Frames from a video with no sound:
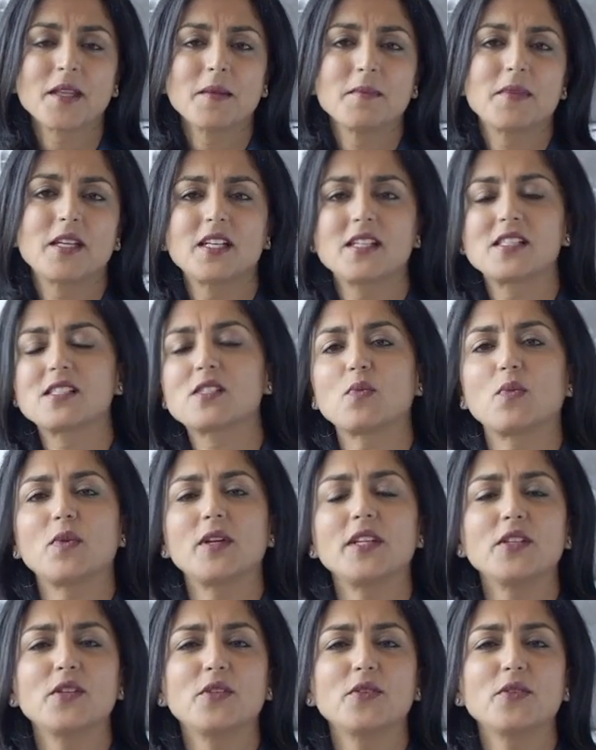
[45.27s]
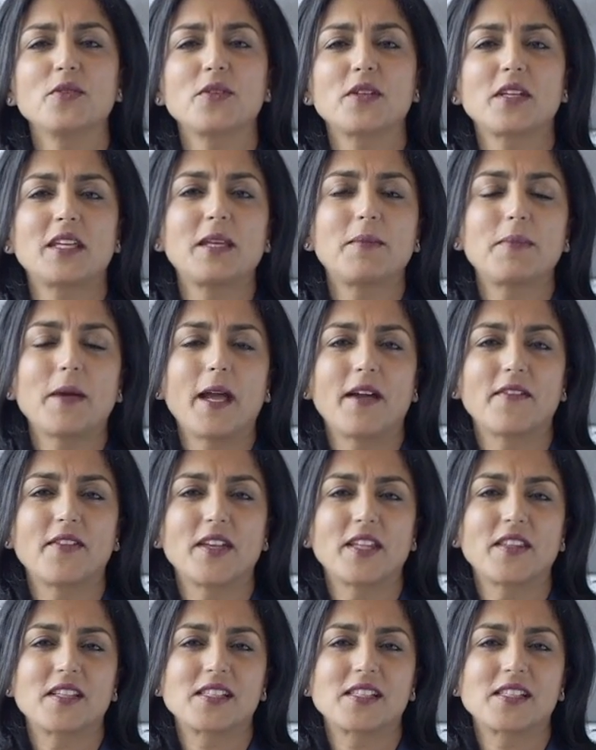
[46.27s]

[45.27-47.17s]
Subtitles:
Because when you keep having